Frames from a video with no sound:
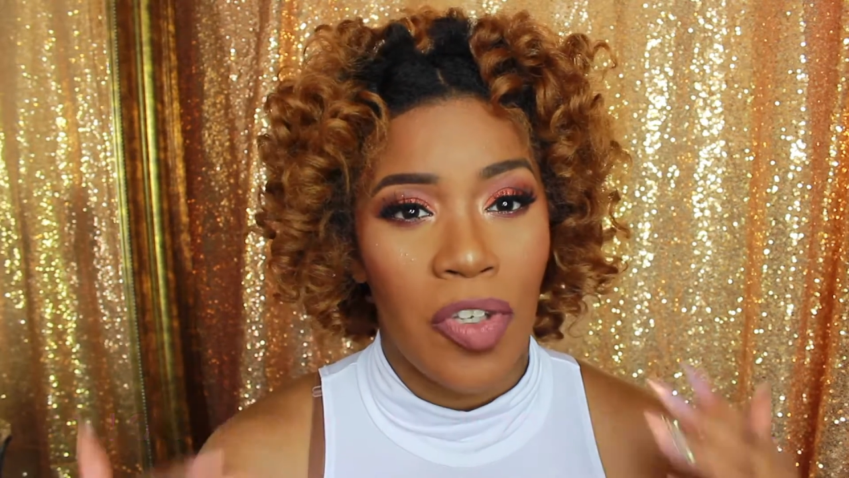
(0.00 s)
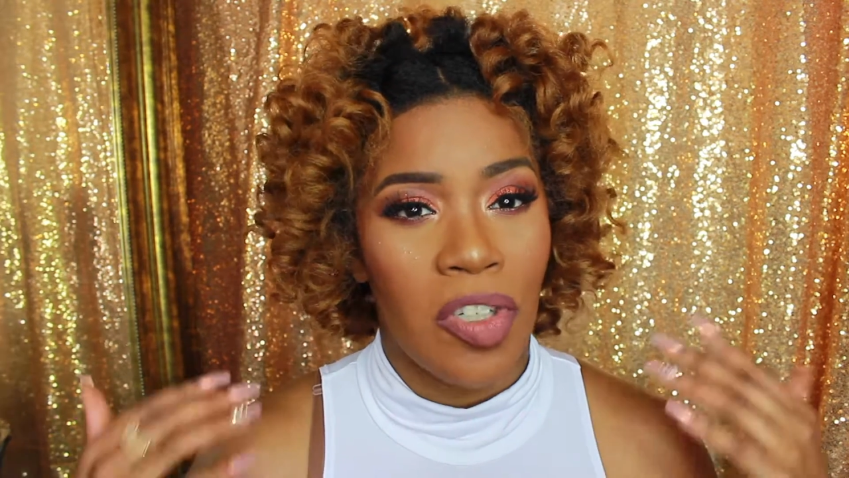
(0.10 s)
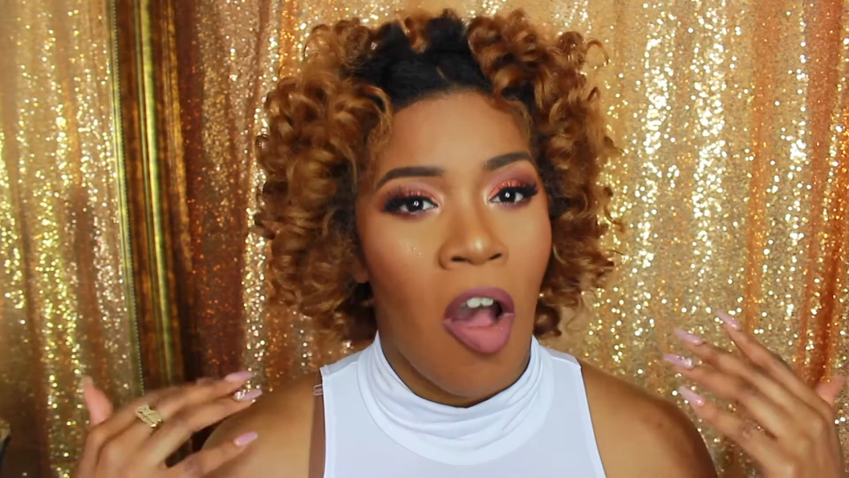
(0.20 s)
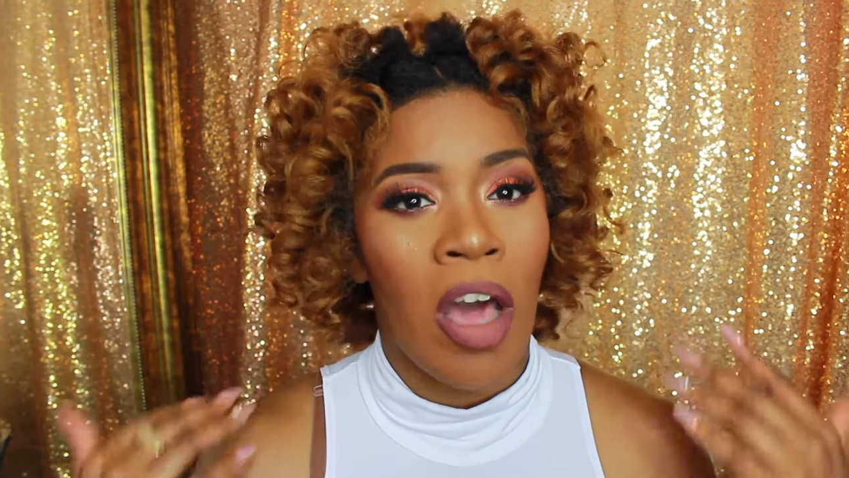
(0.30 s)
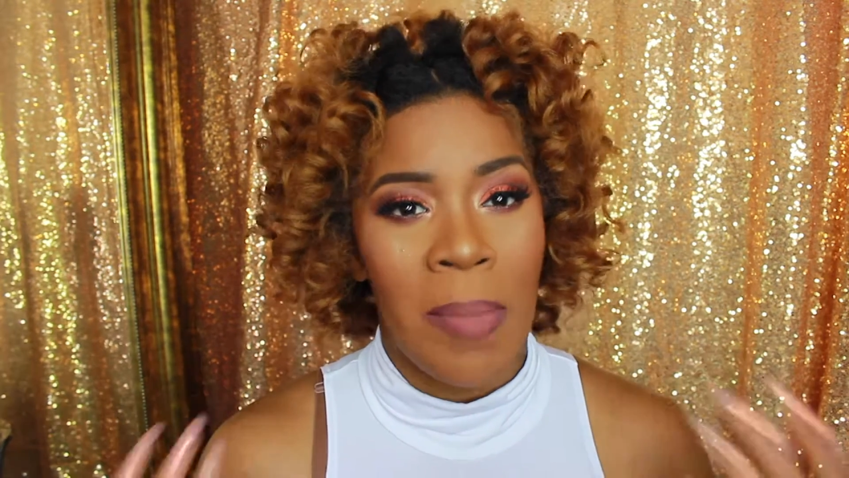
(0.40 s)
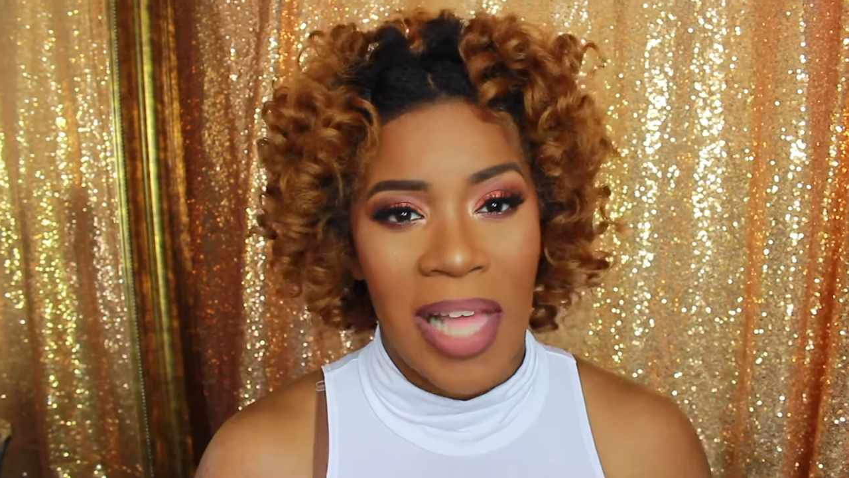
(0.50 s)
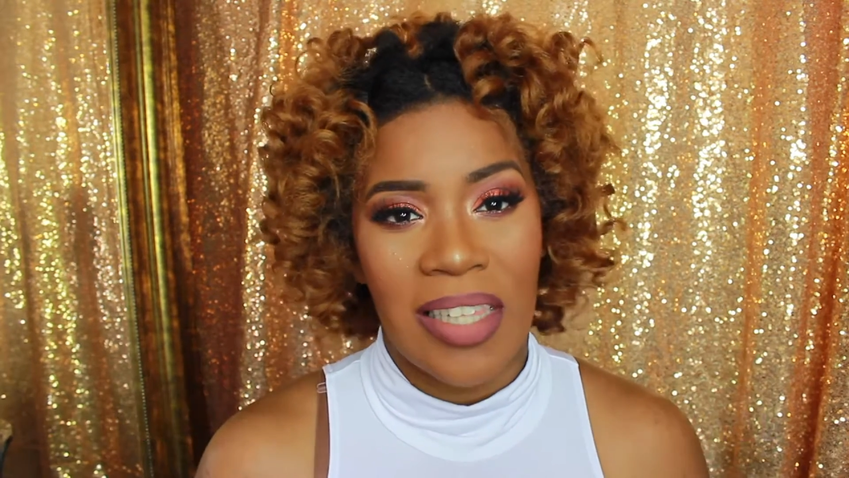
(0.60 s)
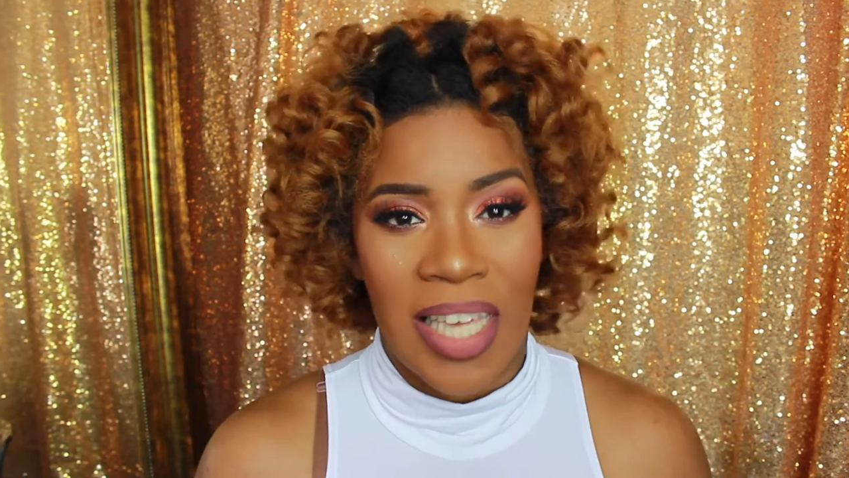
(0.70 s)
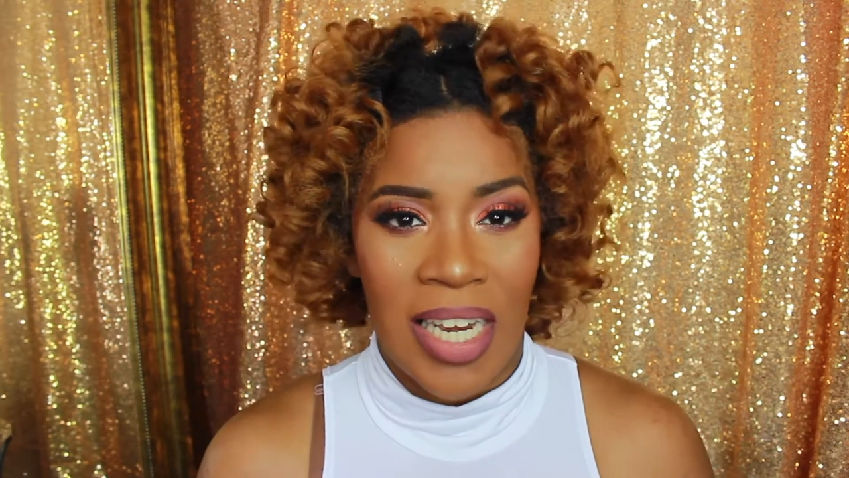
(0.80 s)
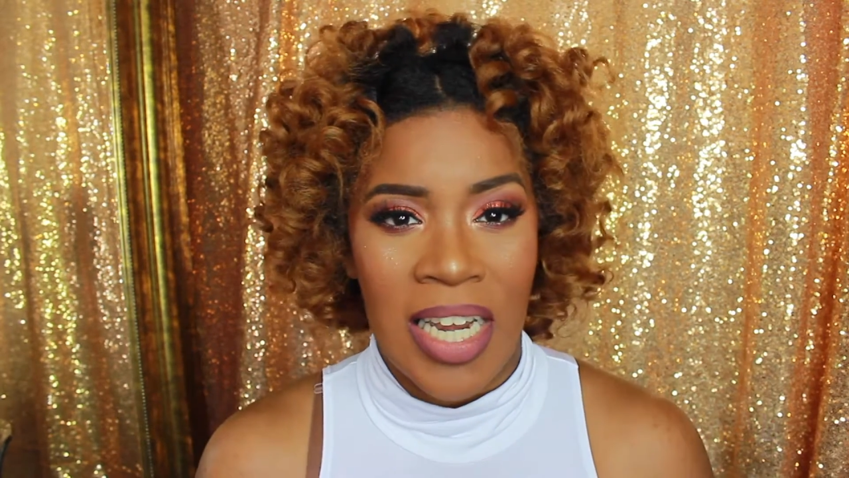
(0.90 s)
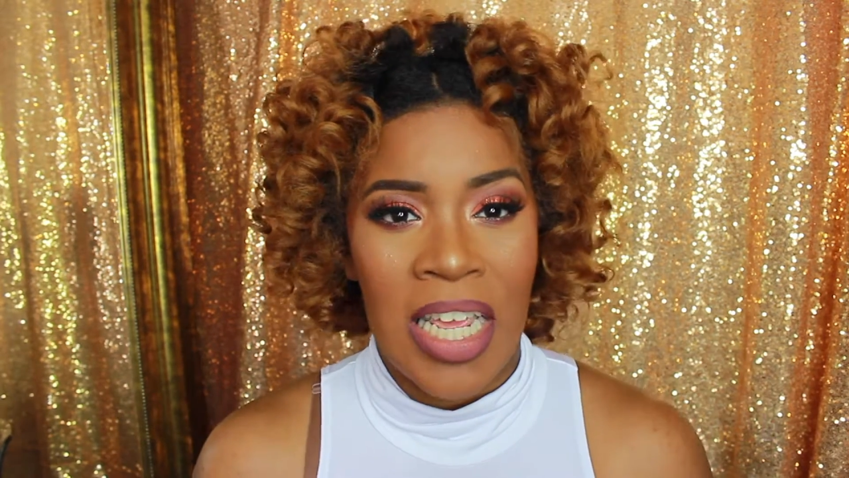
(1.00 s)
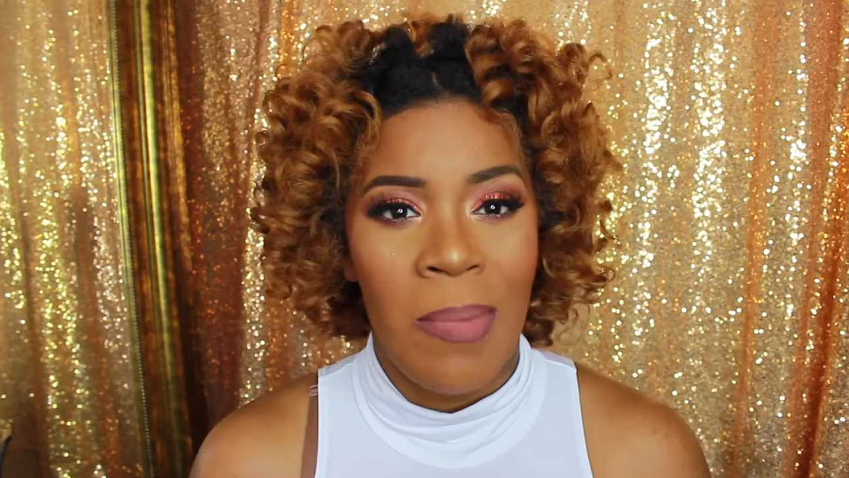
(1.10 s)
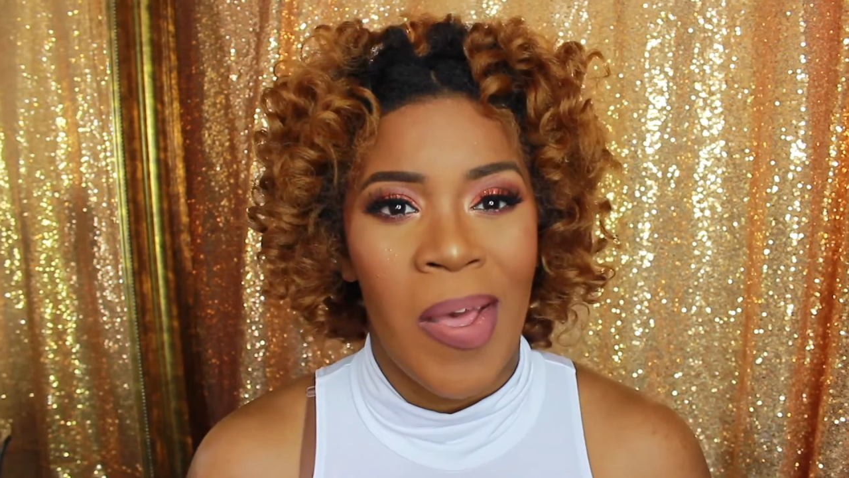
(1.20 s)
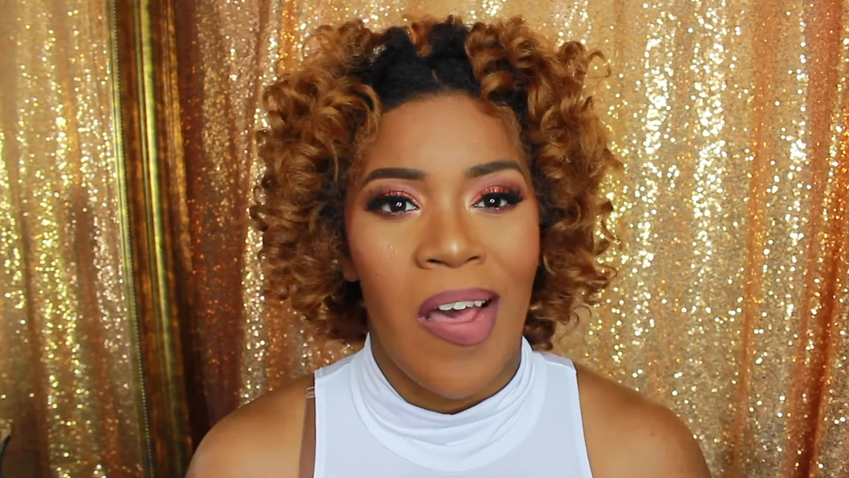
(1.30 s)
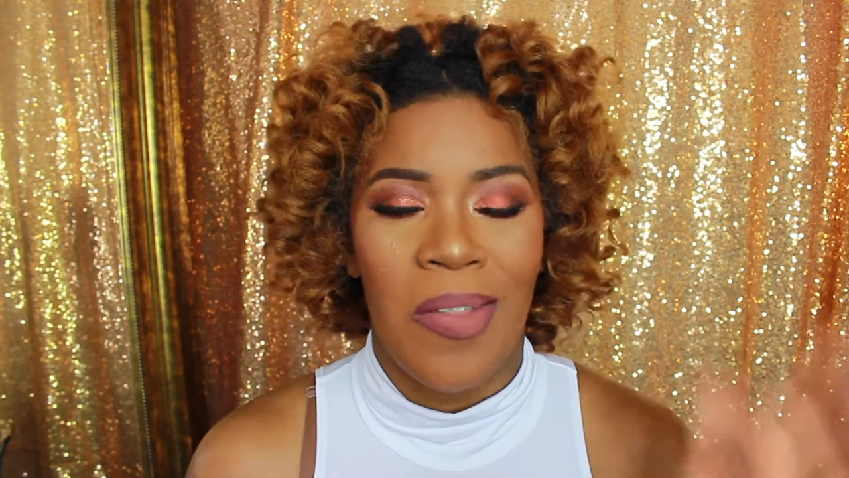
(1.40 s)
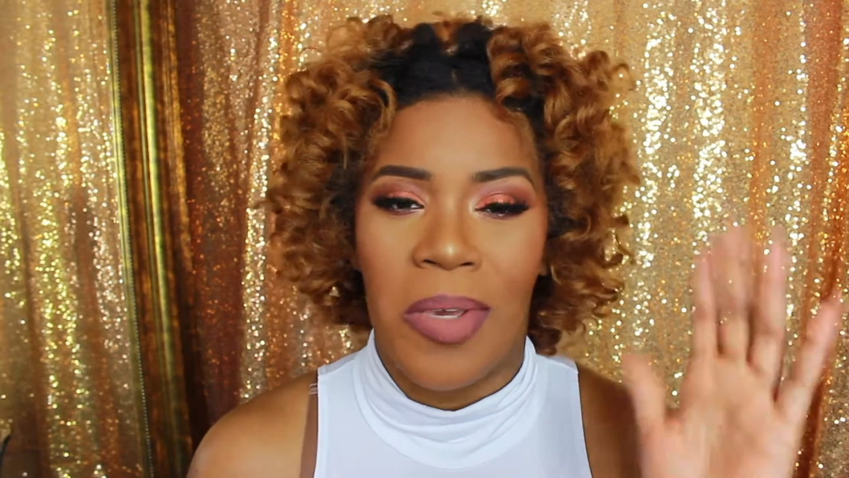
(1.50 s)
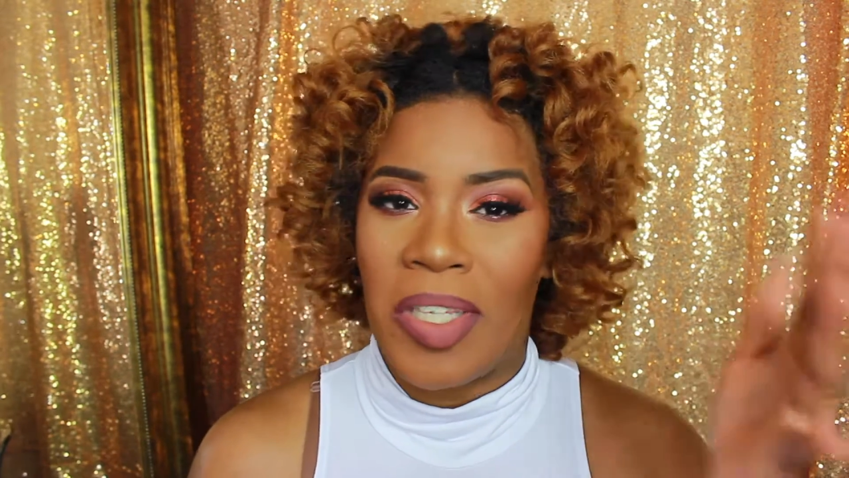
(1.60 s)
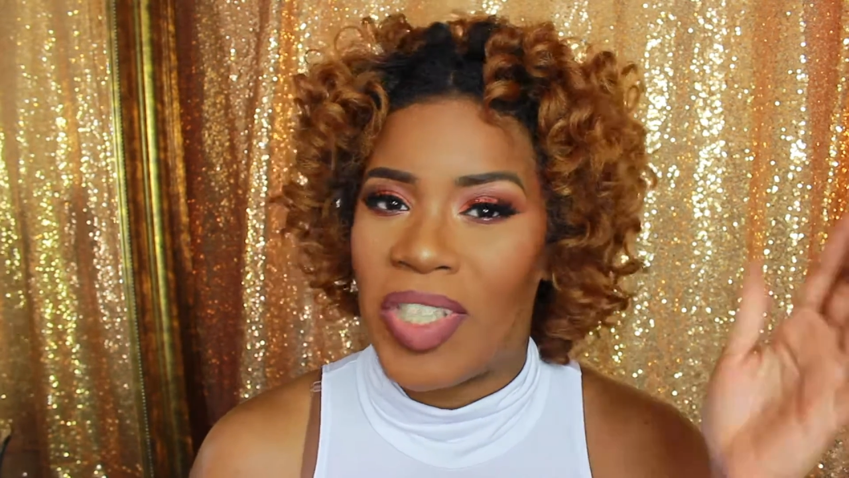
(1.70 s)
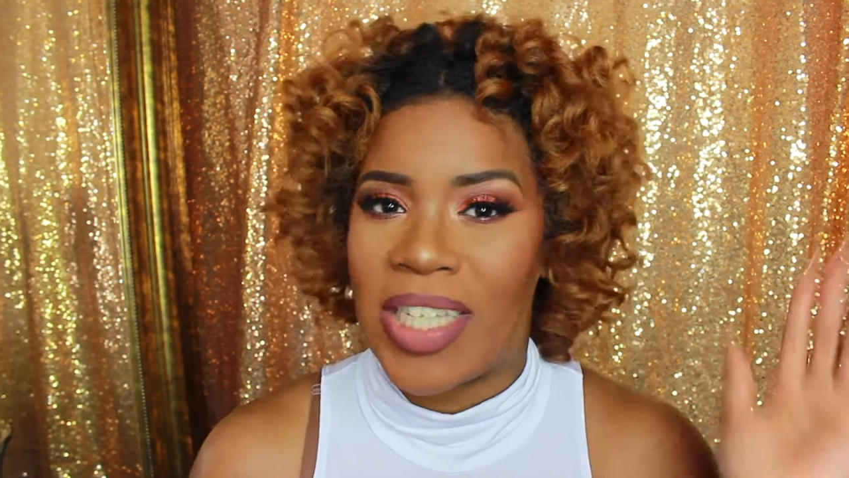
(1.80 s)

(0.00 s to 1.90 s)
You'll automatically get an email and you can